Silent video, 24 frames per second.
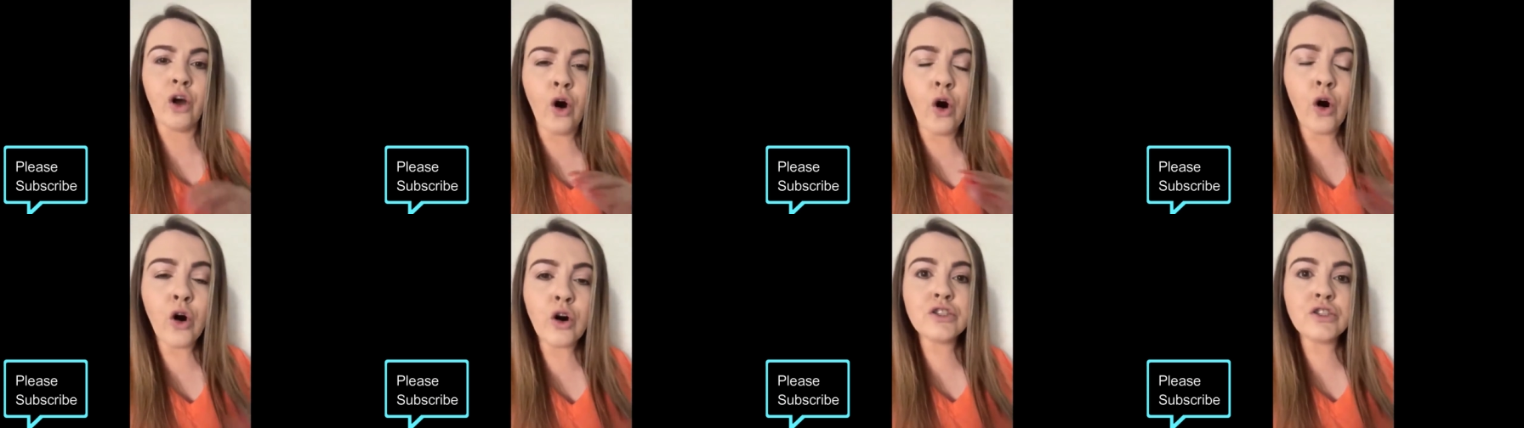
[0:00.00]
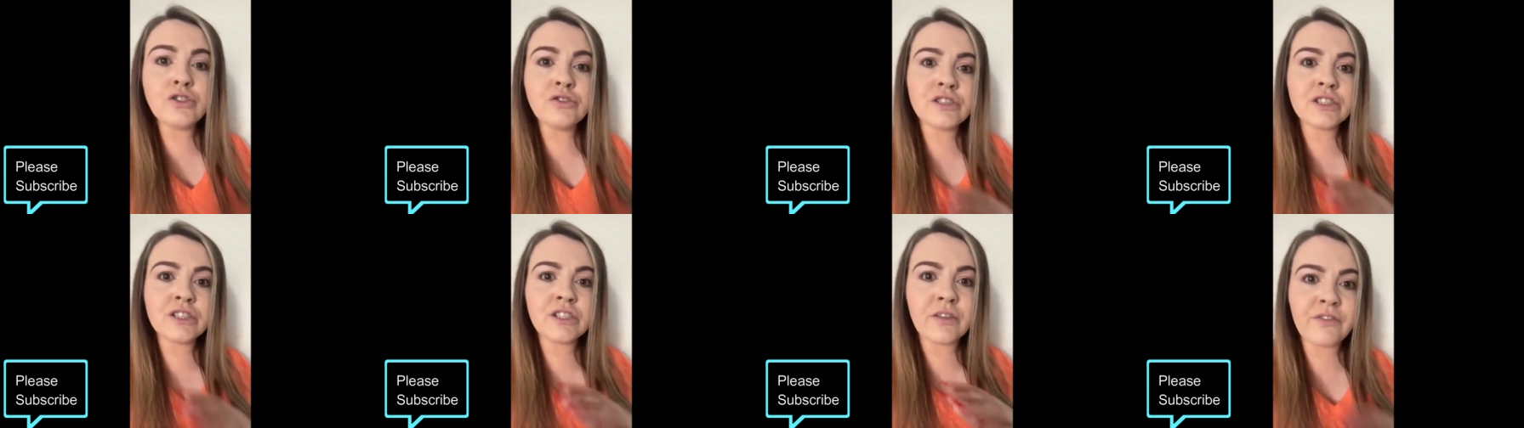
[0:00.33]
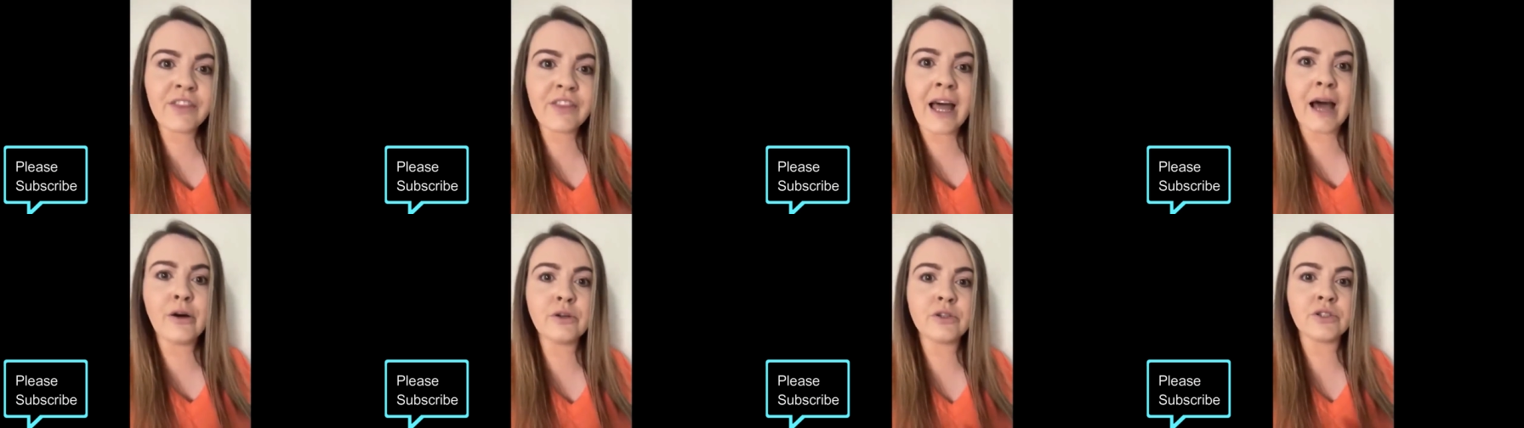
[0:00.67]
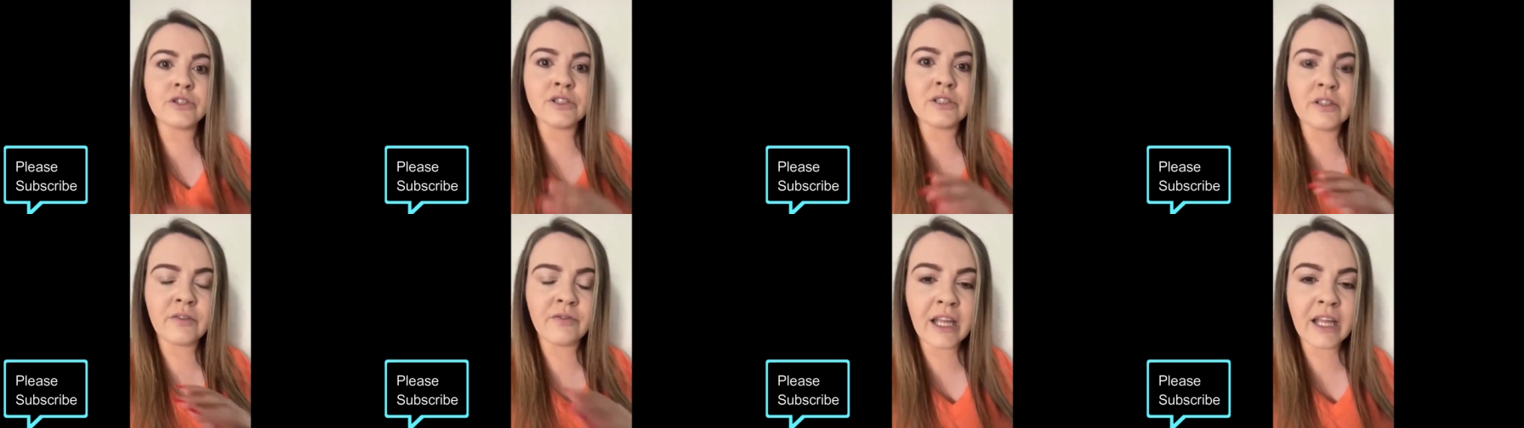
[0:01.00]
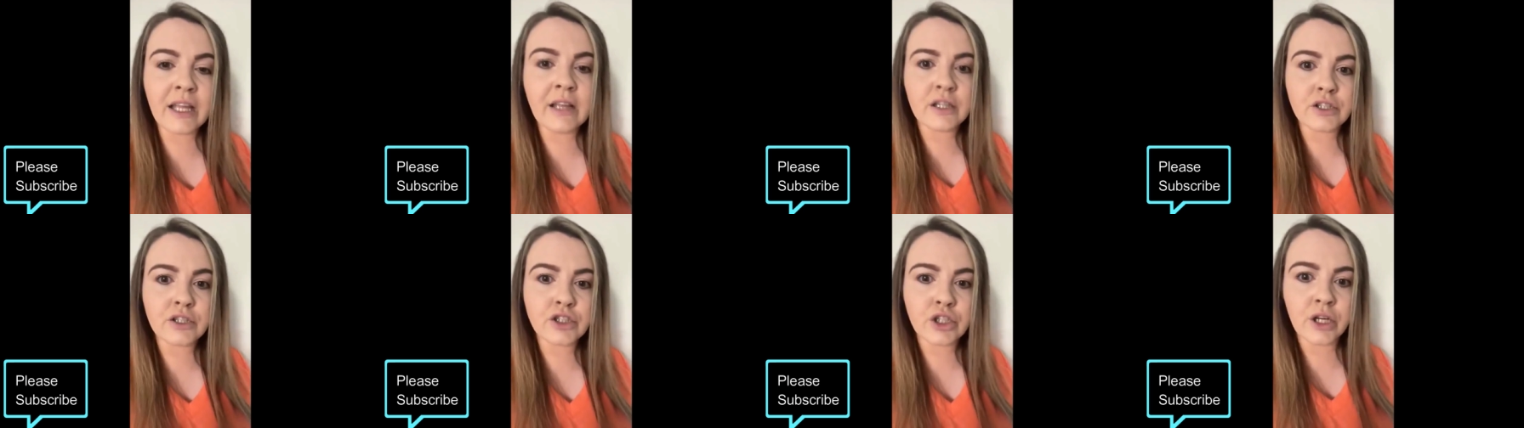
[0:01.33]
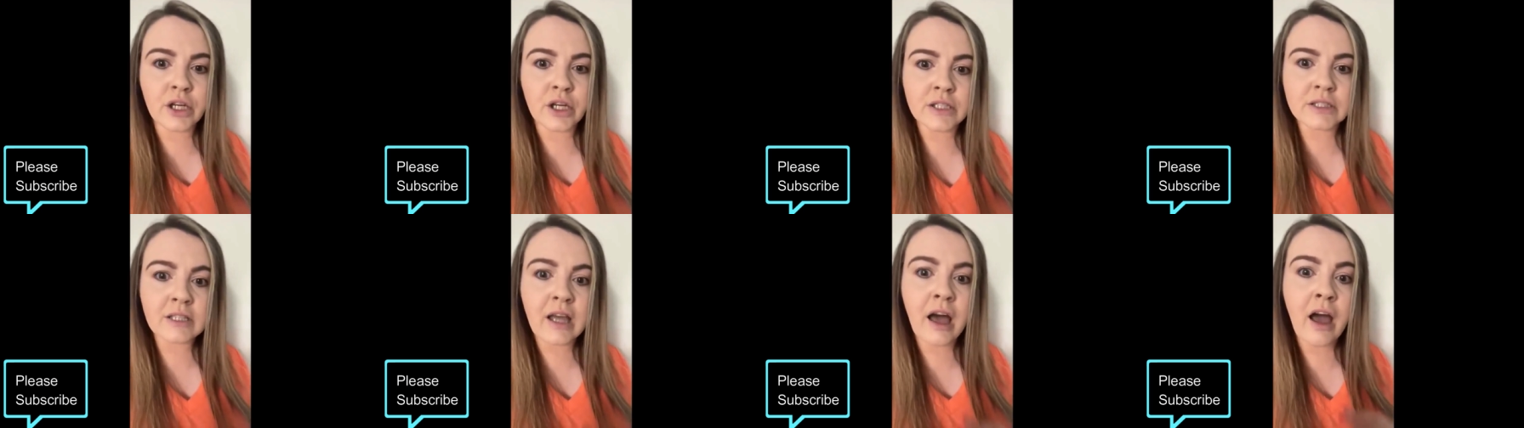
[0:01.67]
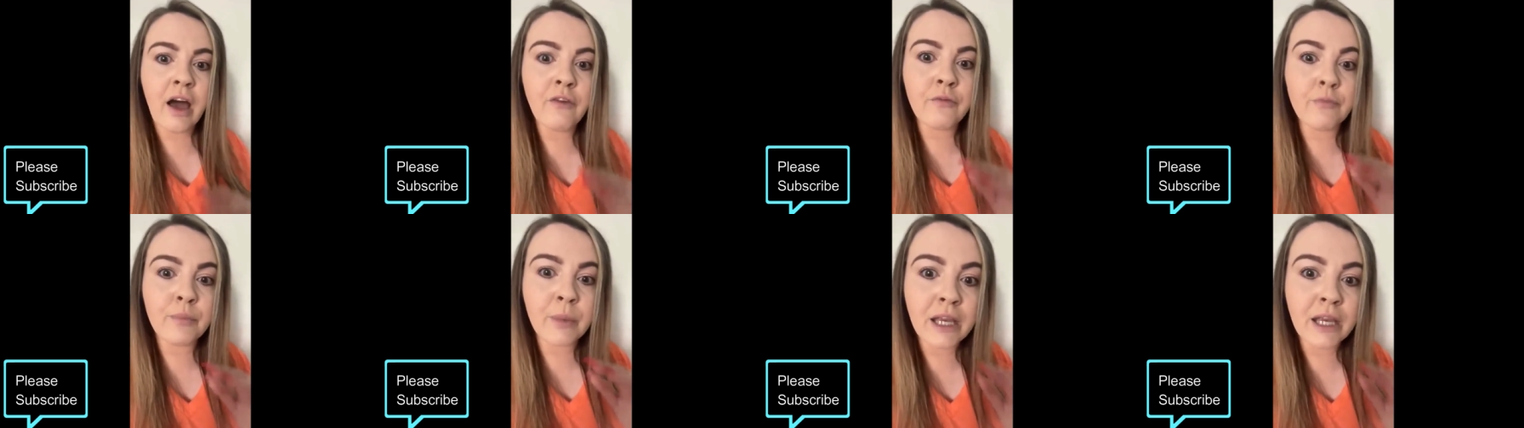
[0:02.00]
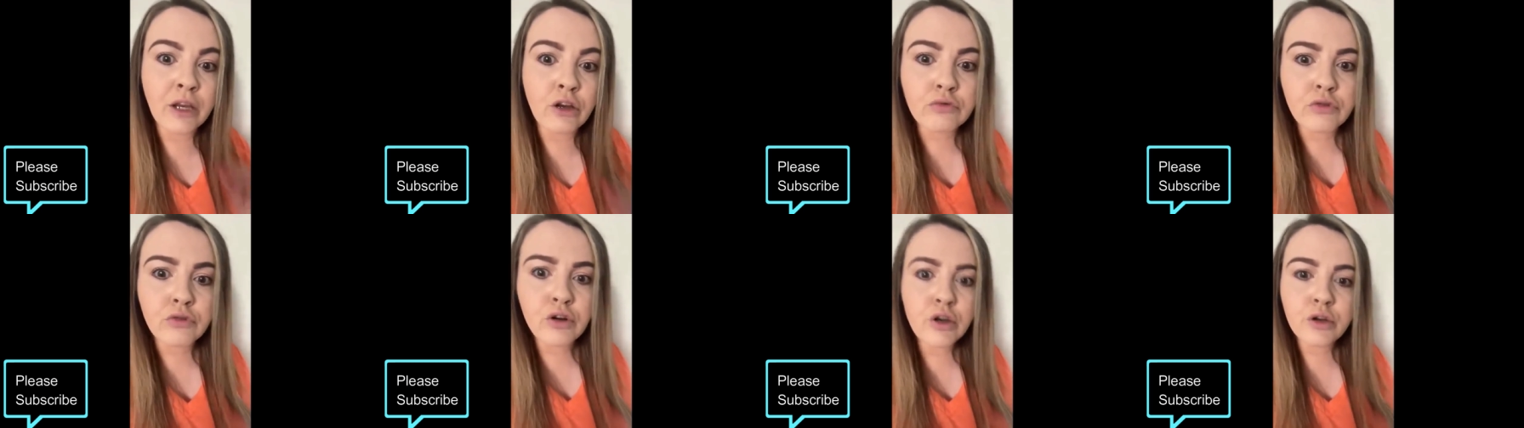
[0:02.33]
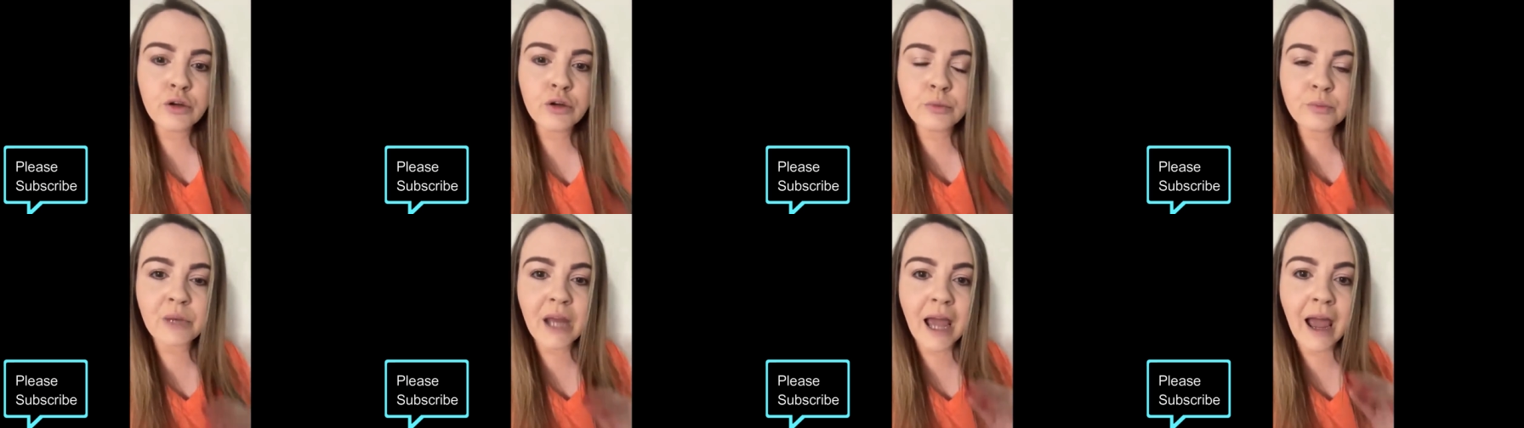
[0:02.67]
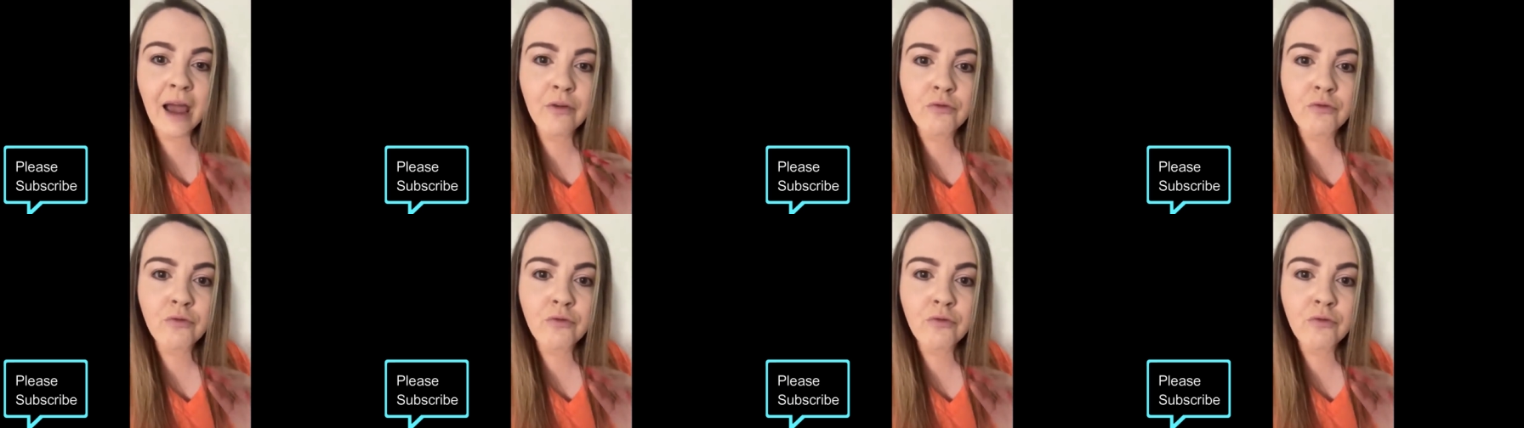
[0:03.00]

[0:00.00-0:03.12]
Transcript: the hundreds of thousands of English girls that have been groomed